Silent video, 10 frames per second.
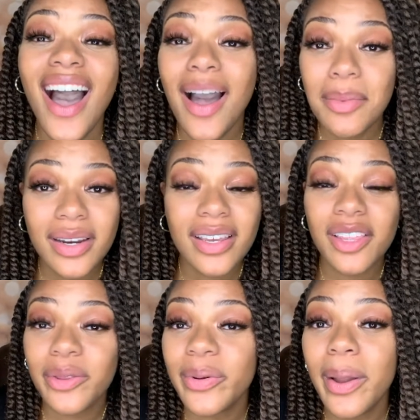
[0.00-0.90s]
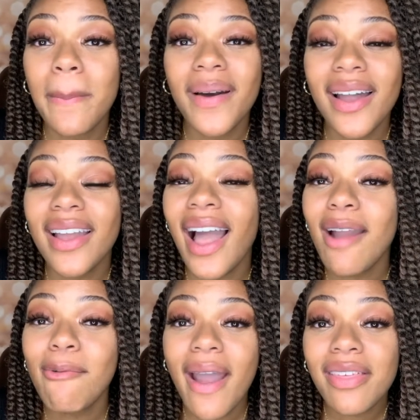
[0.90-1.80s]
I'm gonna get through it, but
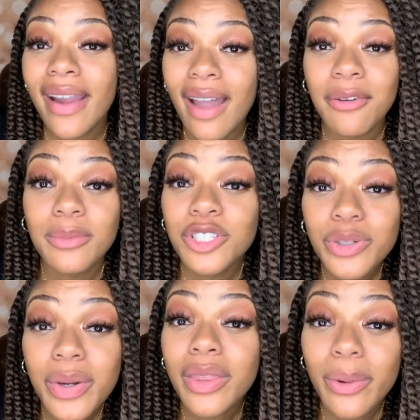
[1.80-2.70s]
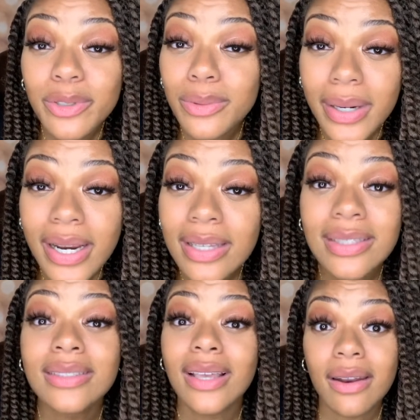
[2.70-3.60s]
I'd rather have him chewing those rings
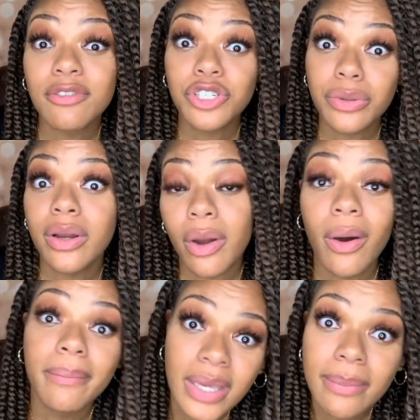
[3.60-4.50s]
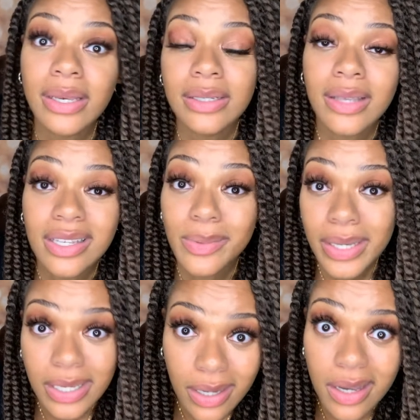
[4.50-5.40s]
instead of chewing on me, because that's what
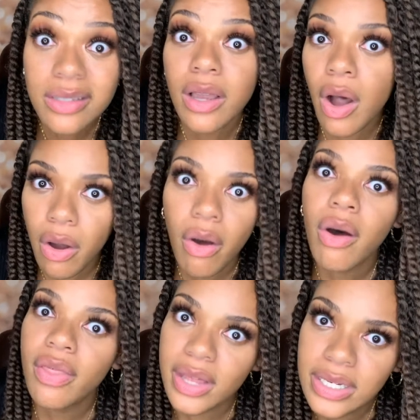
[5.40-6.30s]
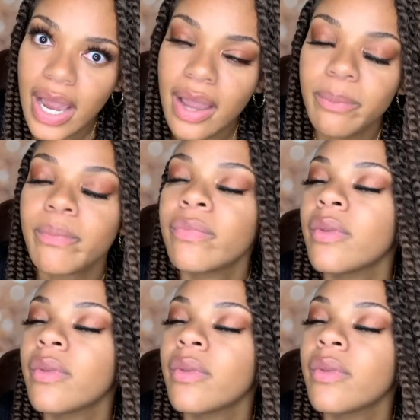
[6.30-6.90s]
he does all the time.